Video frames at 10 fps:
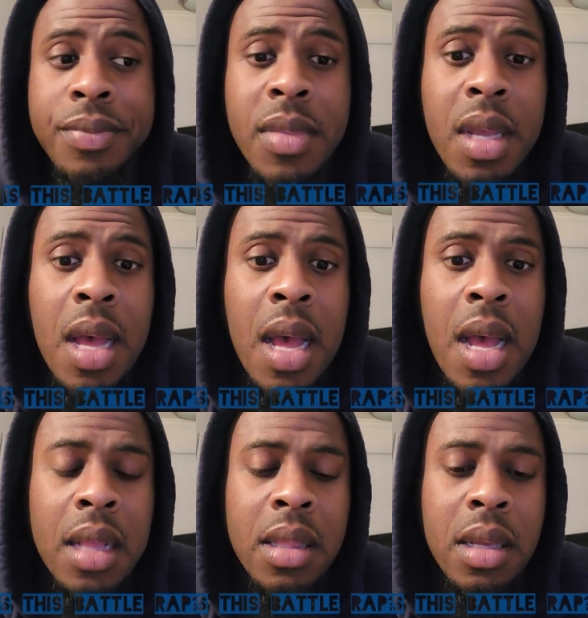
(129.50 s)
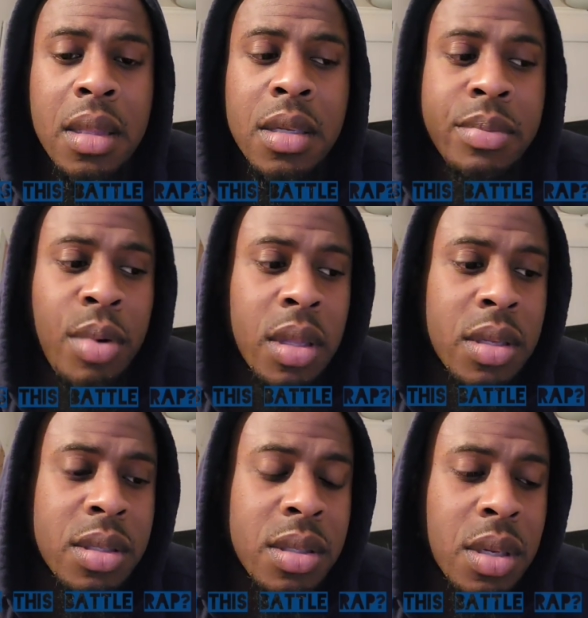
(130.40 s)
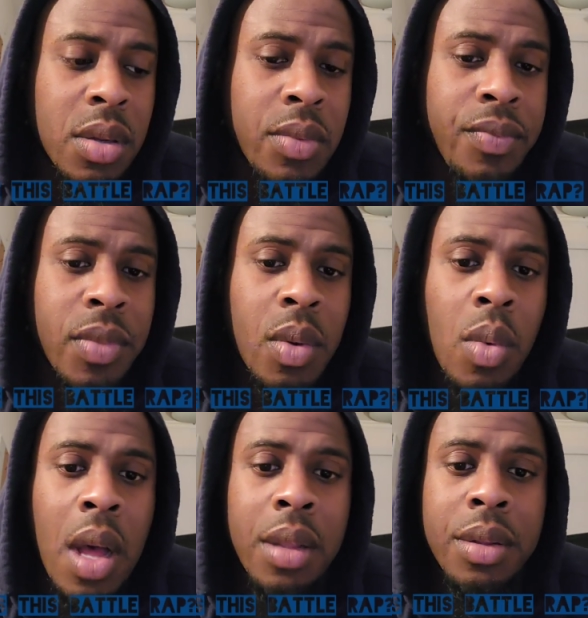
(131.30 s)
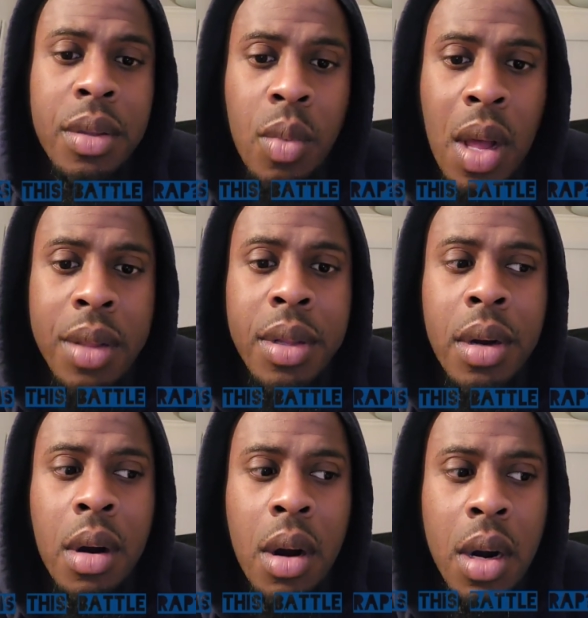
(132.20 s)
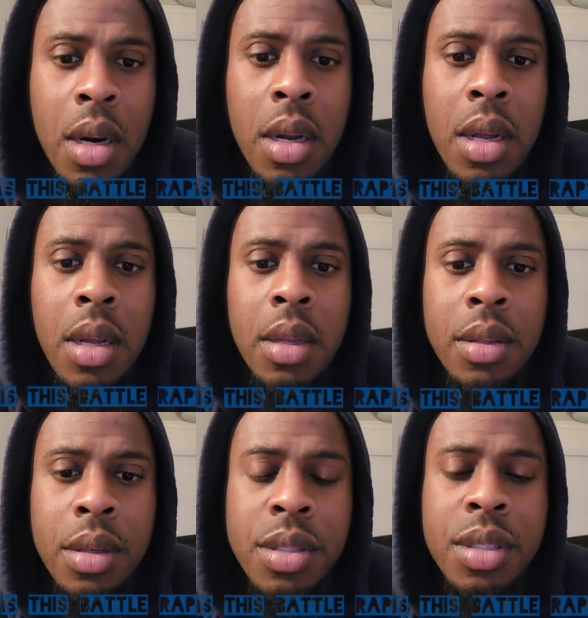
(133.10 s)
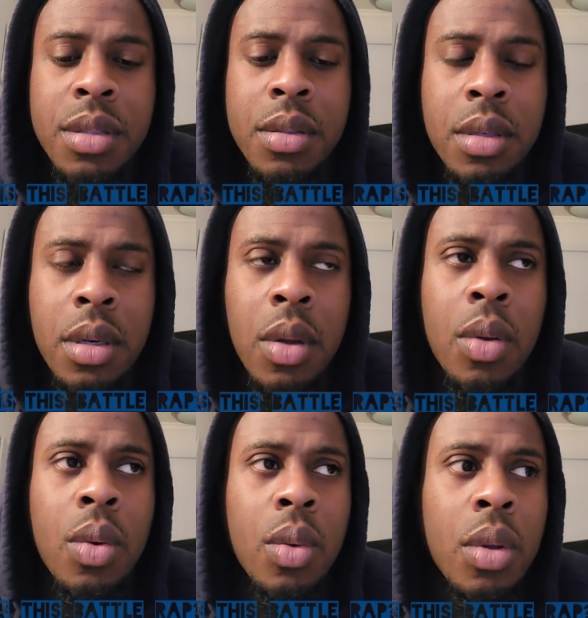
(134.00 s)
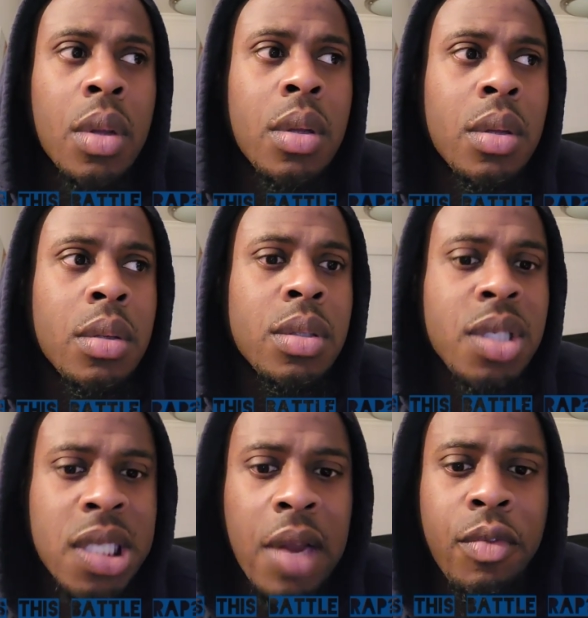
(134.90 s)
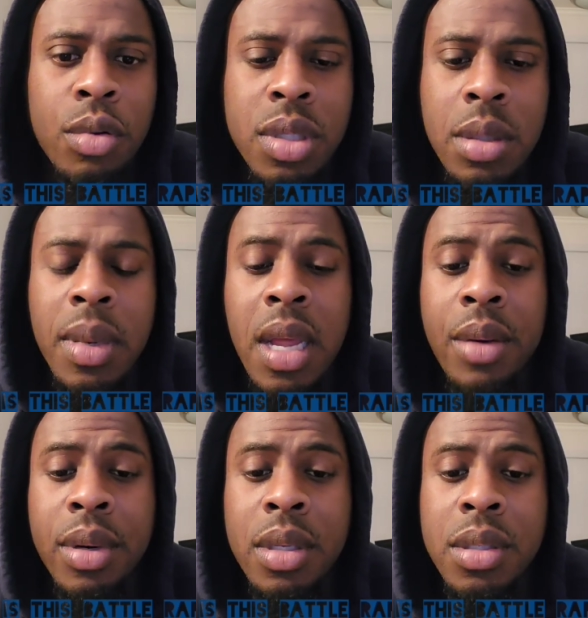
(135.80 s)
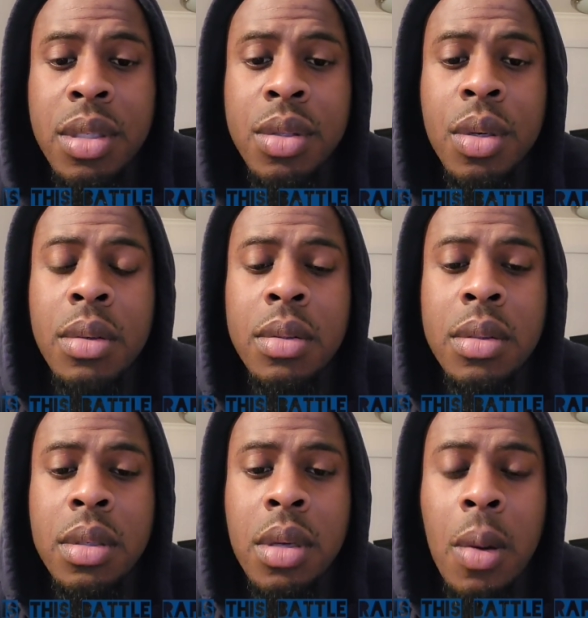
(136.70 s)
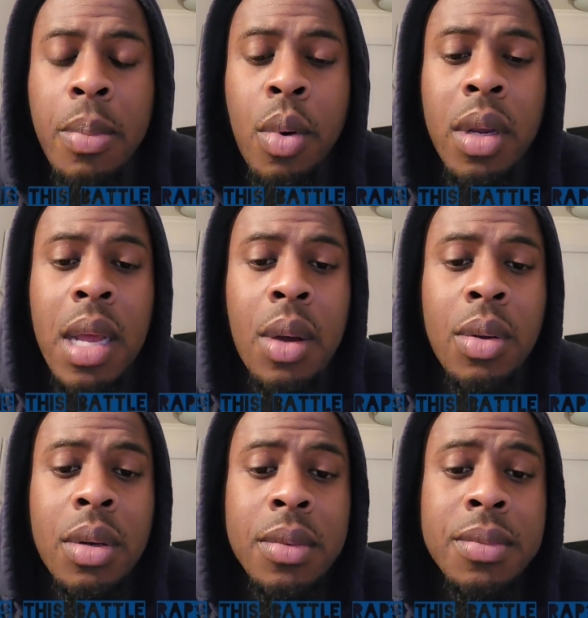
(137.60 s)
I think these brothers, while there are several similarities that you could point out.